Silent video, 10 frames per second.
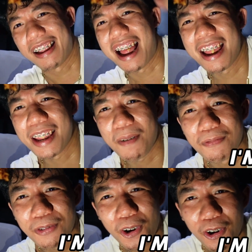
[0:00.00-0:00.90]
And I'm
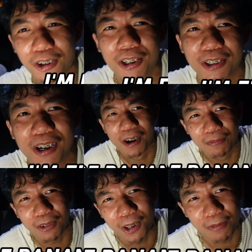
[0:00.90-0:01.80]
full
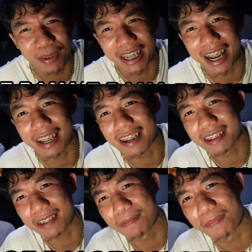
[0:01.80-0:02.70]
of
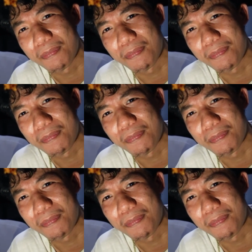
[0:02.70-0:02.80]
bananas.